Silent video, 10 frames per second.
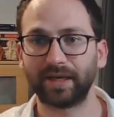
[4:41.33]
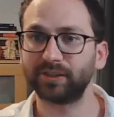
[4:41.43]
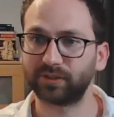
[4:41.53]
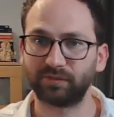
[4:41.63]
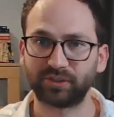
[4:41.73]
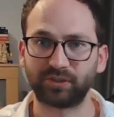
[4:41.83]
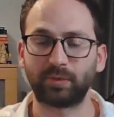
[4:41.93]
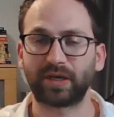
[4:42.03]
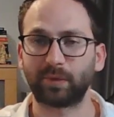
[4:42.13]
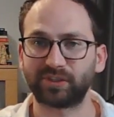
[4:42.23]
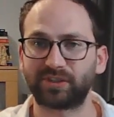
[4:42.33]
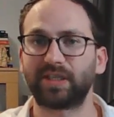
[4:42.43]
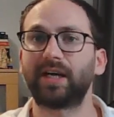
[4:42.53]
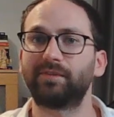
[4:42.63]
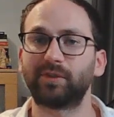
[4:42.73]
So this is where I would
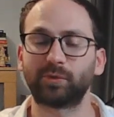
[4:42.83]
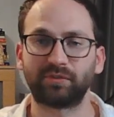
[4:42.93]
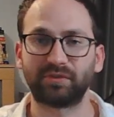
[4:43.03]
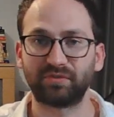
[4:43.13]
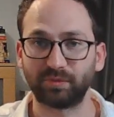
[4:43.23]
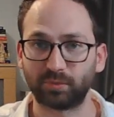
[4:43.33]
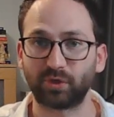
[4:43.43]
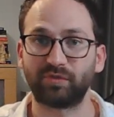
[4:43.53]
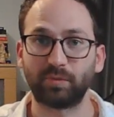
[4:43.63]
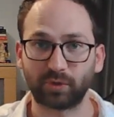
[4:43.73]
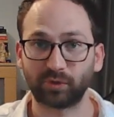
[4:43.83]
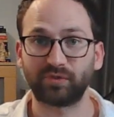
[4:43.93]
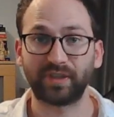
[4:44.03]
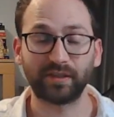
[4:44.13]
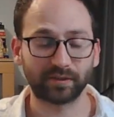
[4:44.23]
start. This was the broad
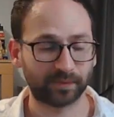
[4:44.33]
field.